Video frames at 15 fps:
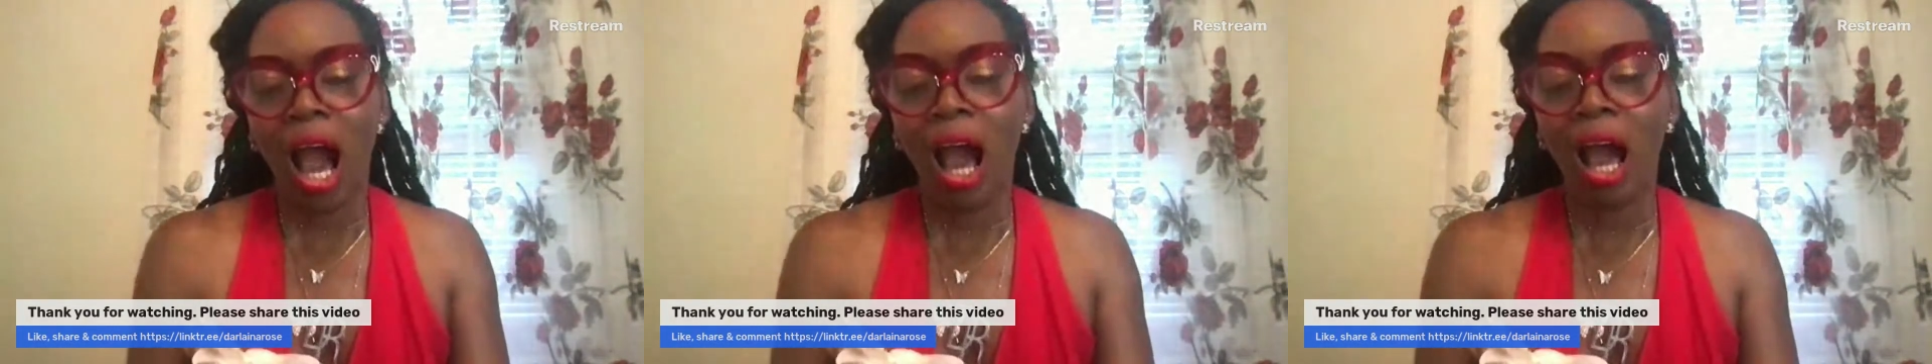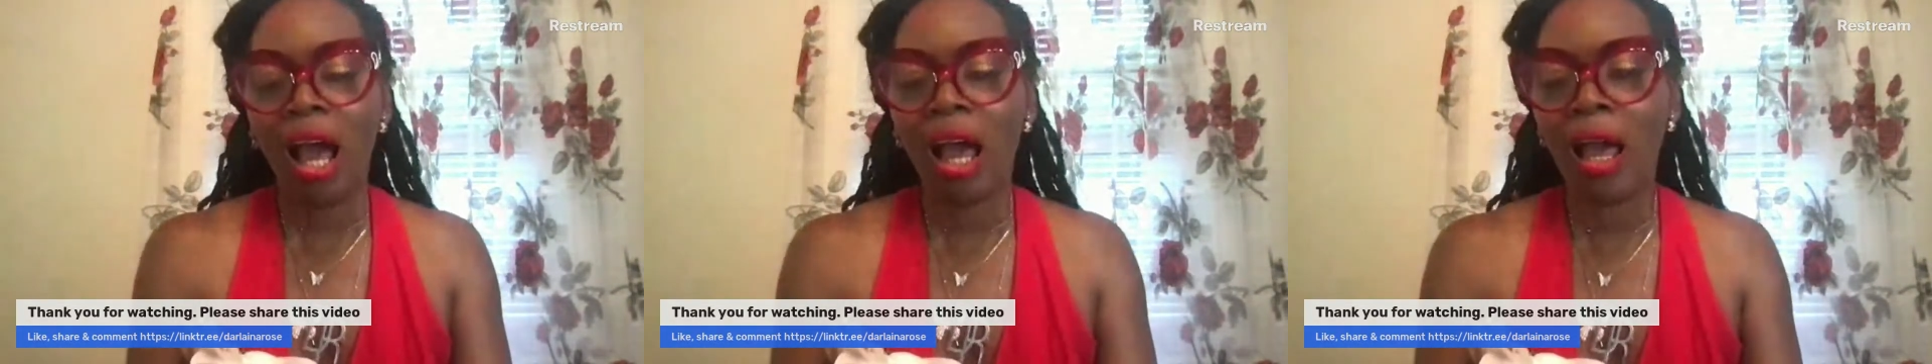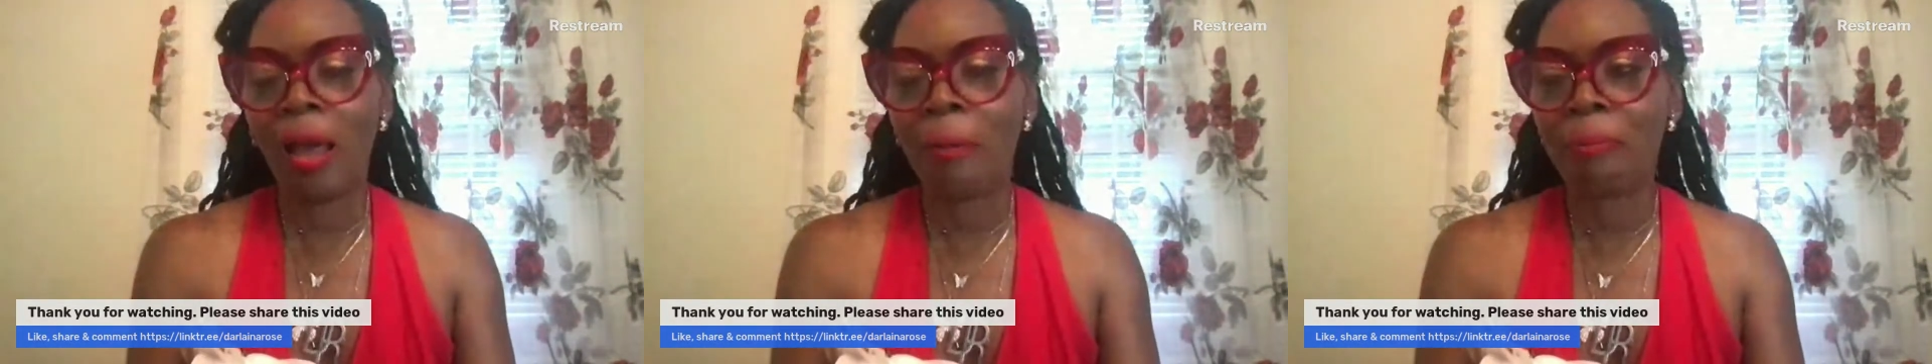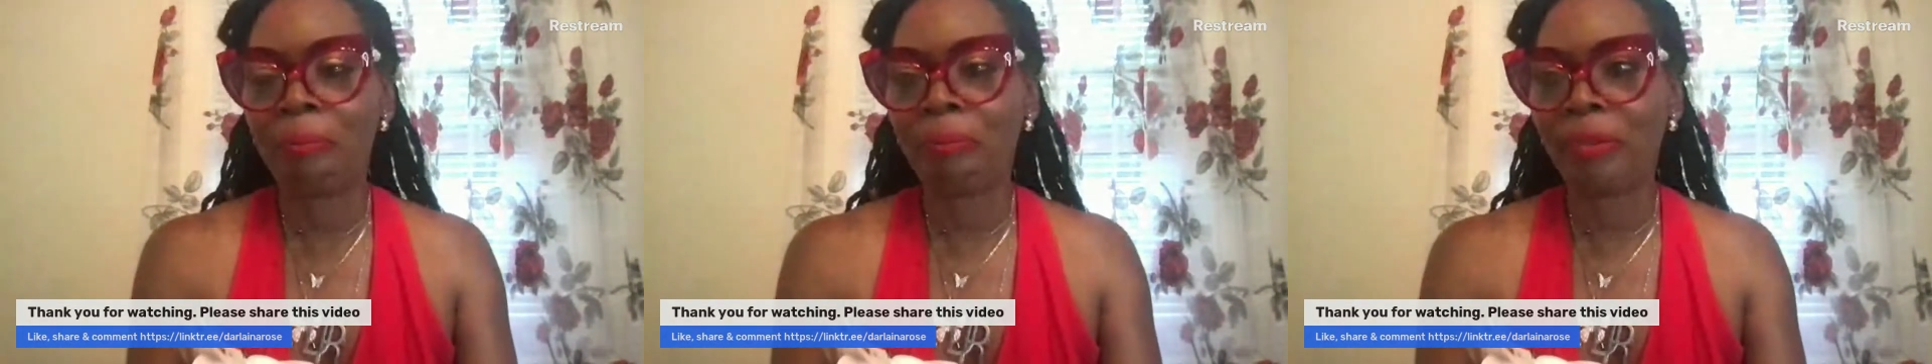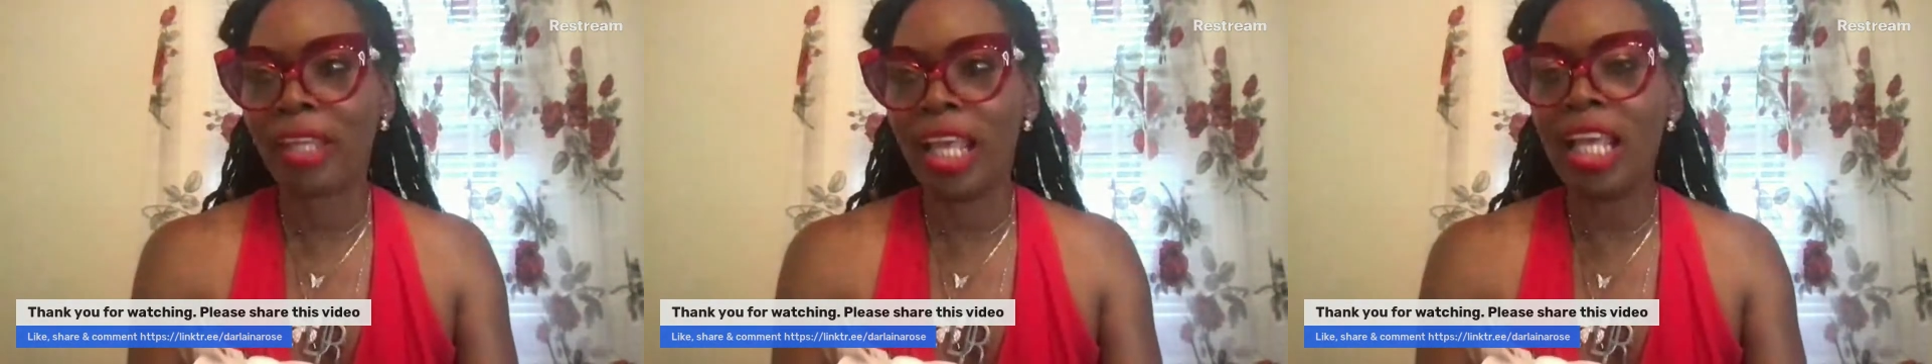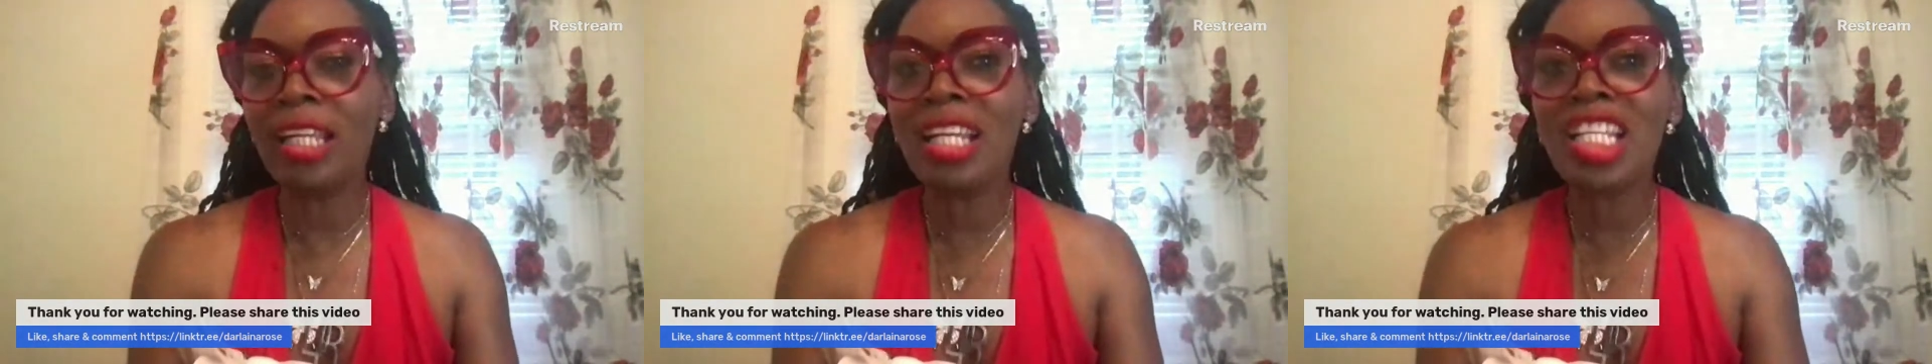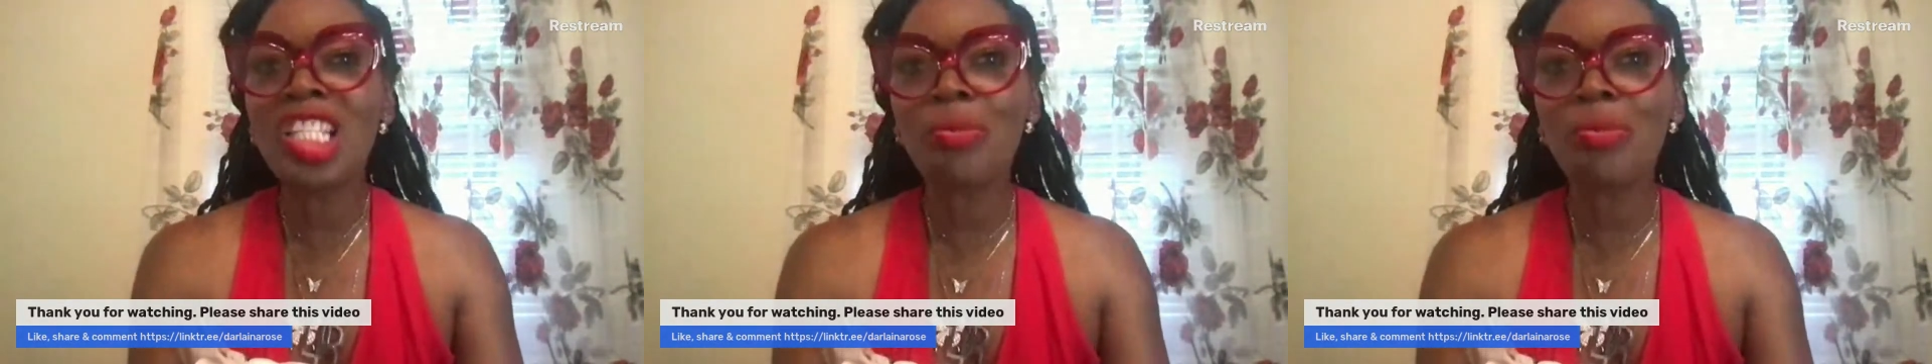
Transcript: In the